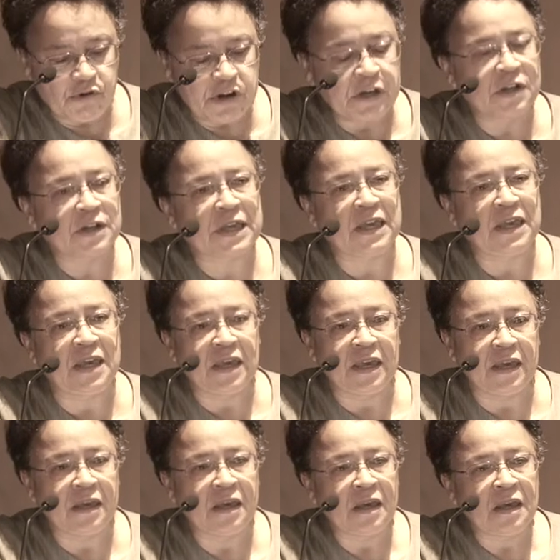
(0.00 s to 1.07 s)
real
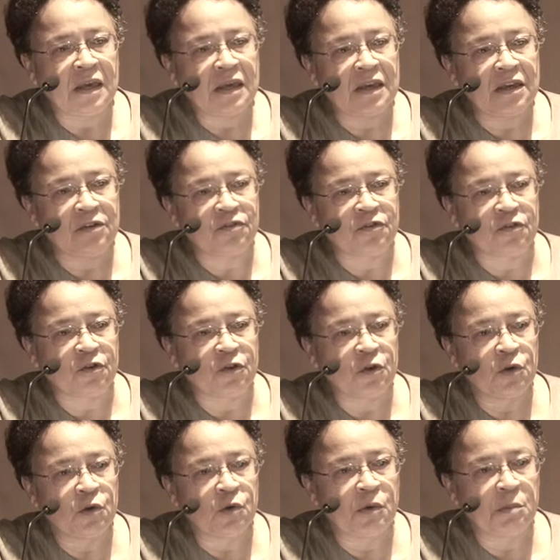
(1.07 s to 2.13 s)
key is
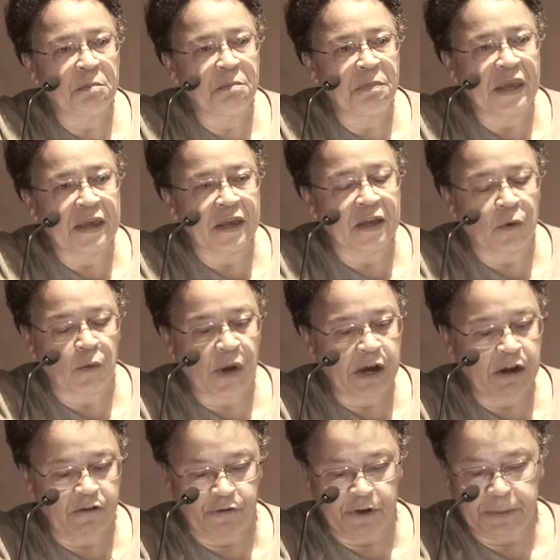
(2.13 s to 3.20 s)
to being
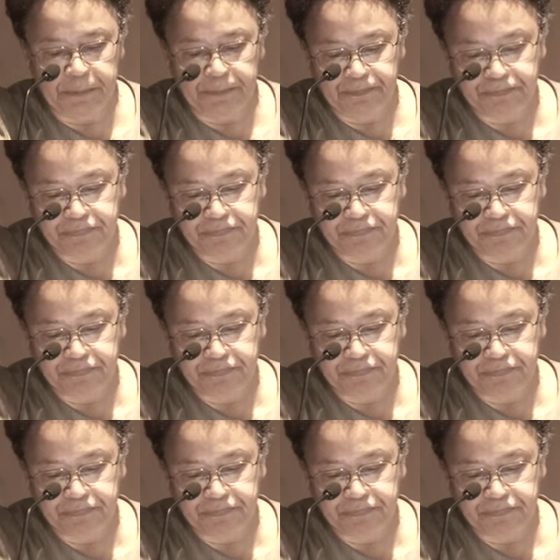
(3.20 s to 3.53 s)
aware of it.